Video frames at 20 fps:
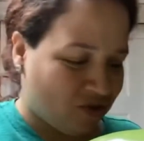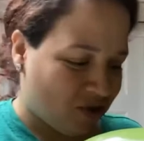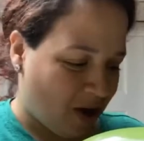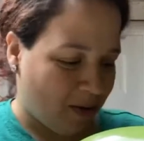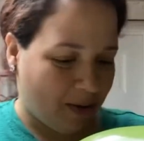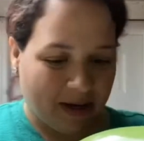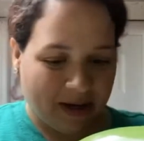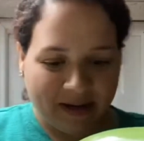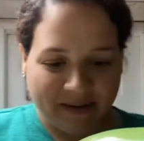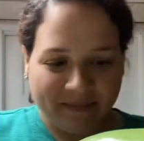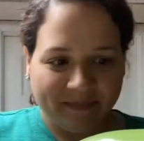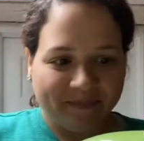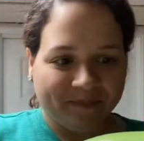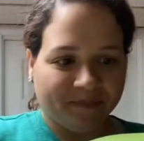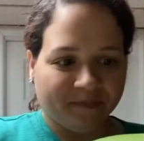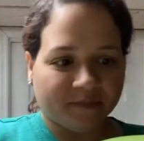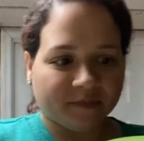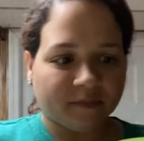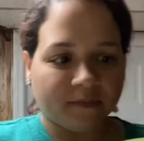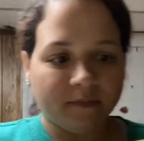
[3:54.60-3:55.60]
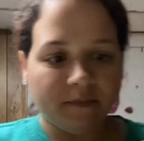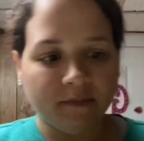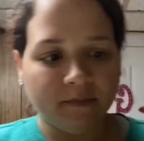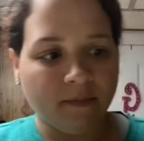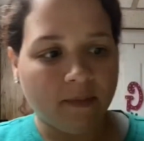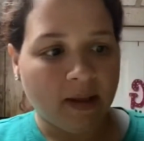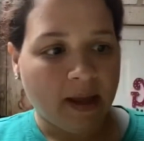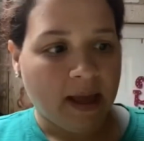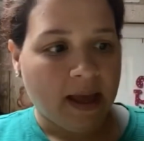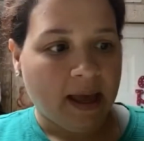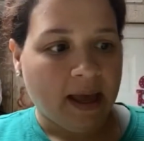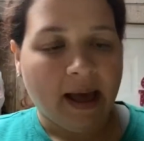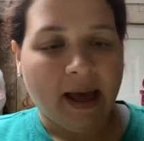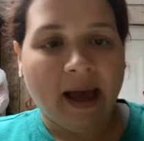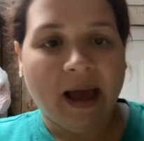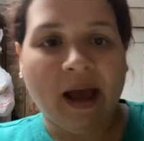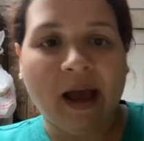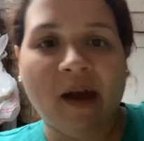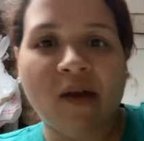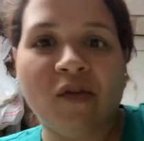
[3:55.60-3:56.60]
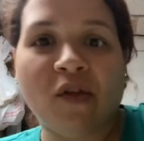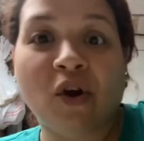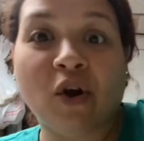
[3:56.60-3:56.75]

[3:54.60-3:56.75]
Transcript: good. And the